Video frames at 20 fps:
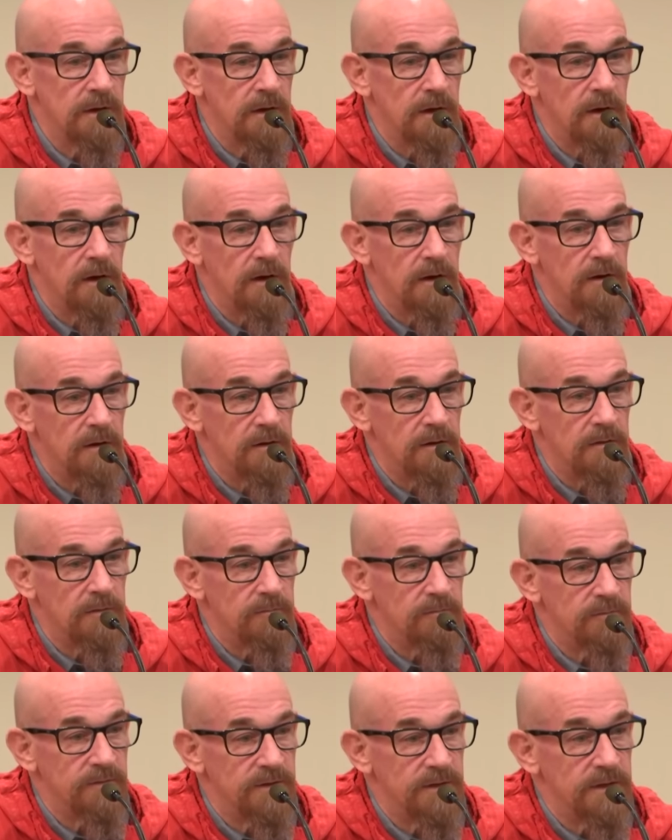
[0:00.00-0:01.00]

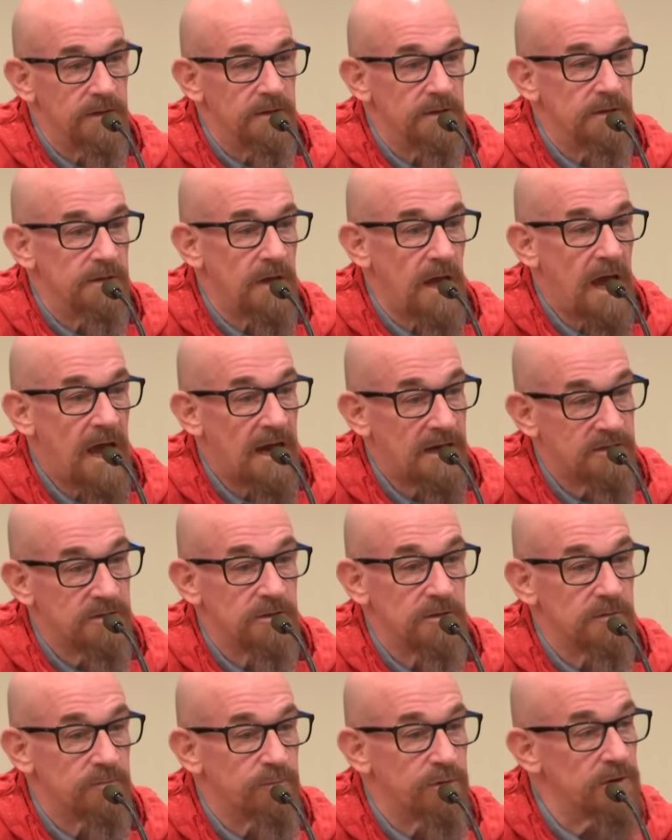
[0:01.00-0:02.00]
the
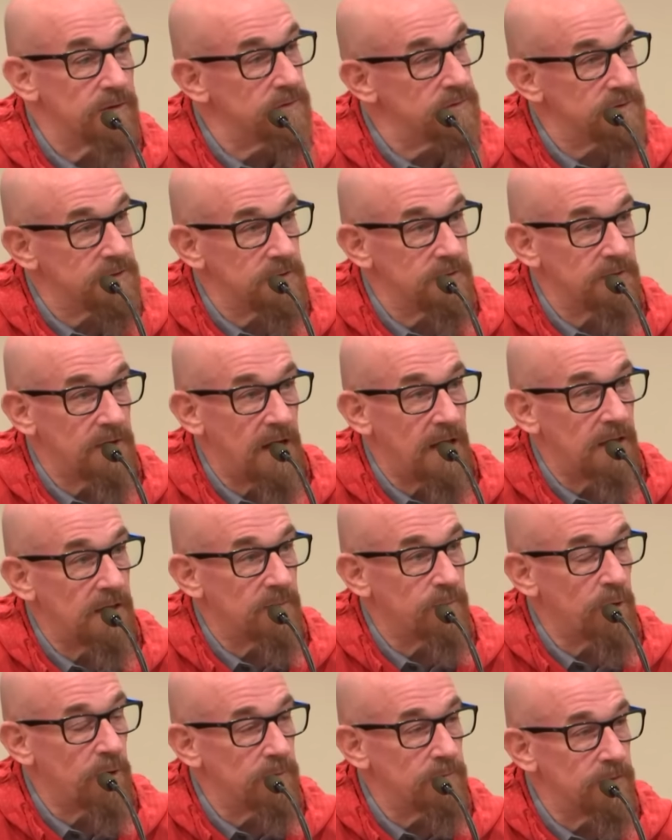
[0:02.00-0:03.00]
actor producer,
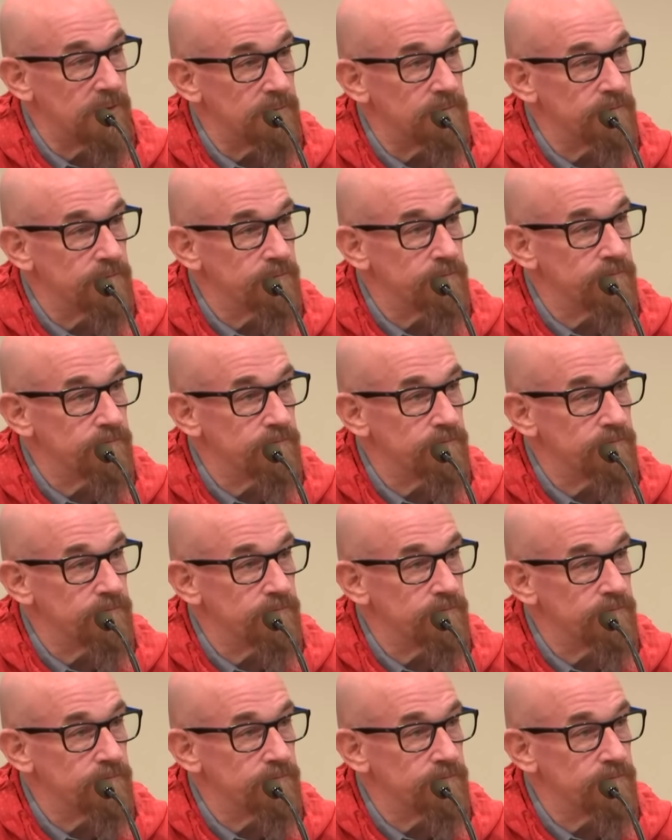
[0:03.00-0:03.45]
Alec Baldwin.